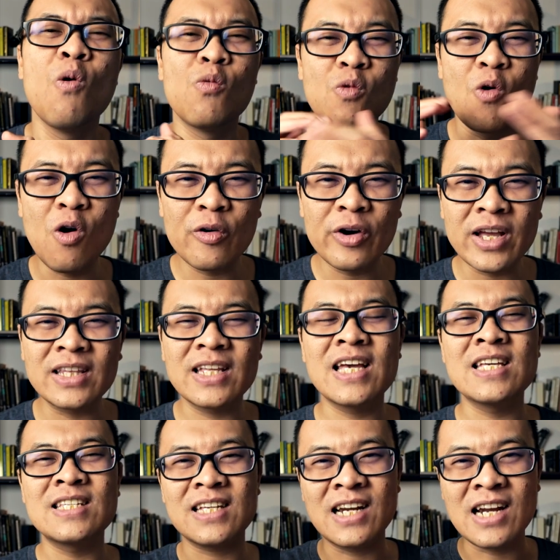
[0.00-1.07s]
worried
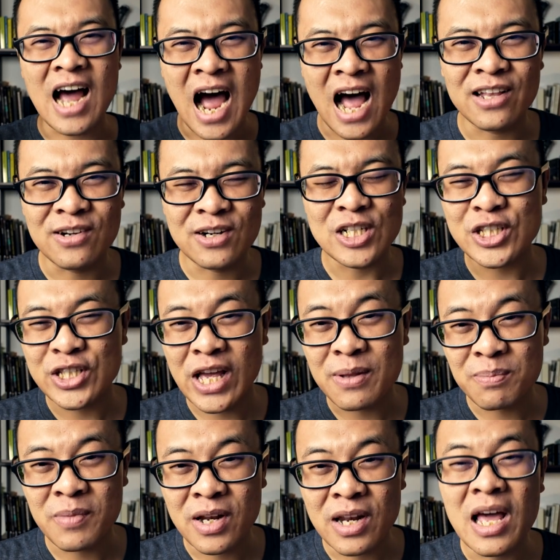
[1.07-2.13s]
is an
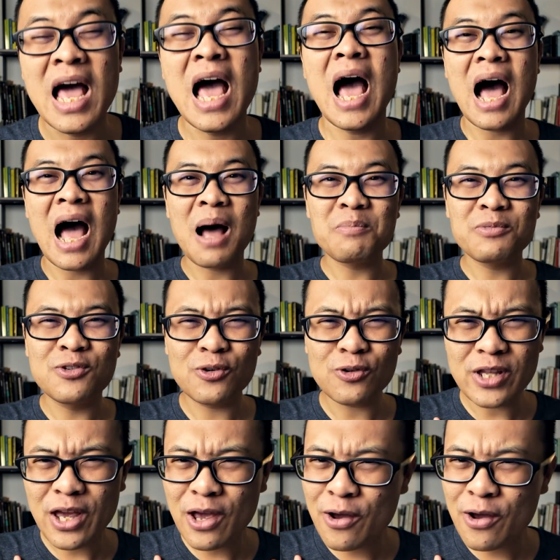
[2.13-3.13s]
understatement. I'm truly